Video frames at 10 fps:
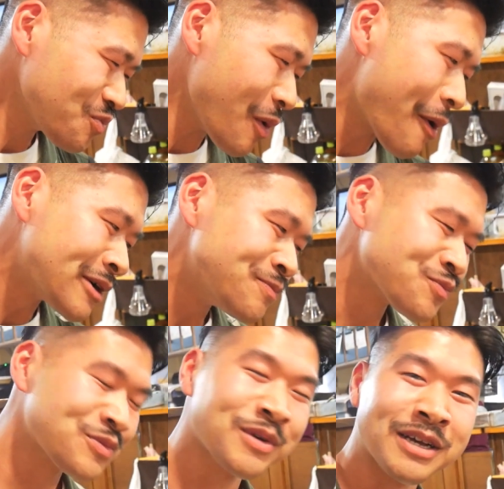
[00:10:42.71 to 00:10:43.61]

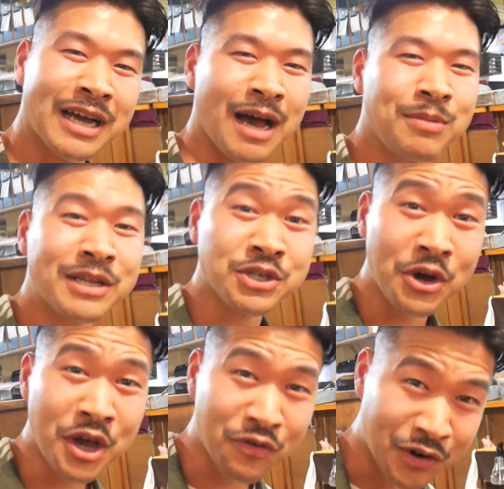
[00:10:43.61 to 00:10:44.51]
I've been in
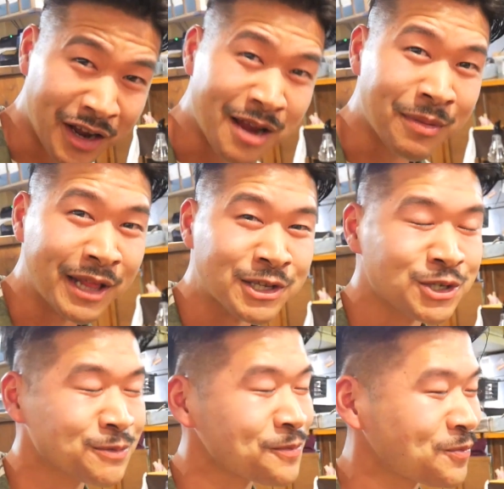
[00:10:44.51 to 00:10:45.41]
Tokyo for 9
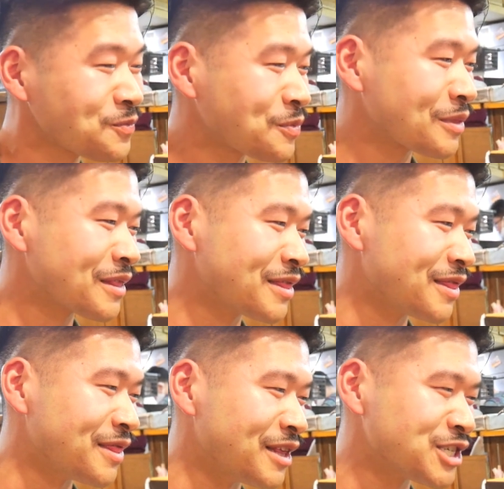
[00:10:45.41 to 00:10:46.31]
months.
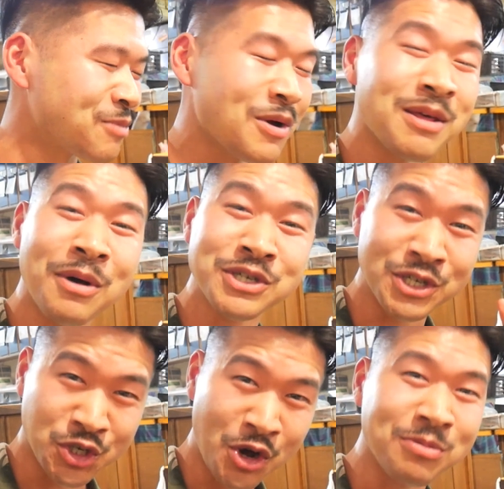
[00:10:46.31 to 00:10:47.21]
It's probably the most
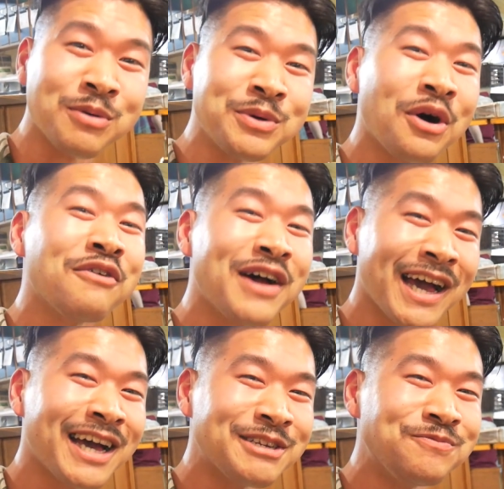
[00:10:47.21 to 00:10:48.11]
enjoyable meal I've
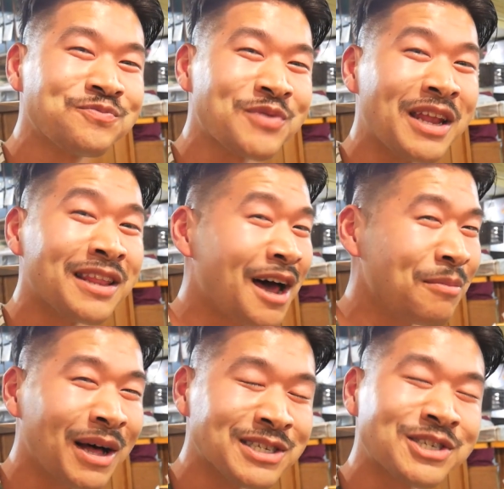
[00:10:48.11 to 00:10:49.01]
had in 9
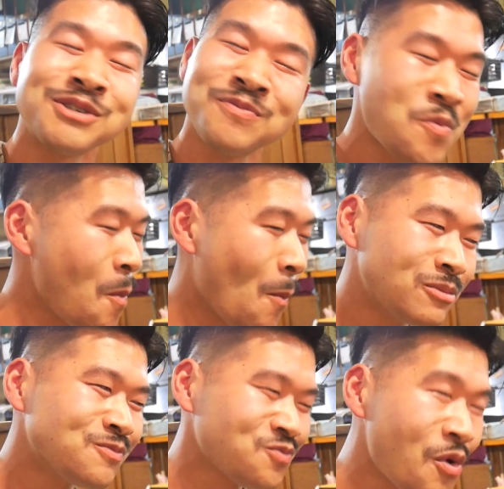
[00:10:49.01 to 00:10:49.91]
months.
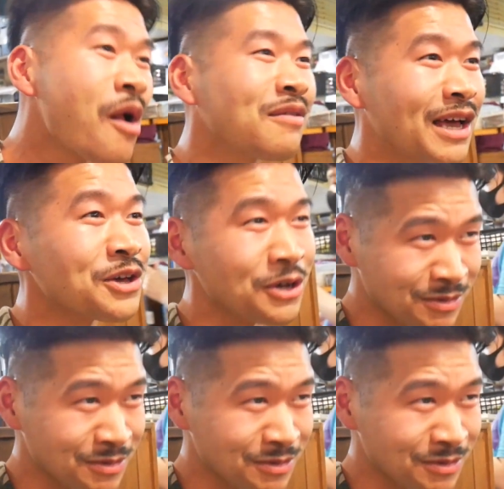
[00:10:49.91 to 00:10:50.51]
Thank you.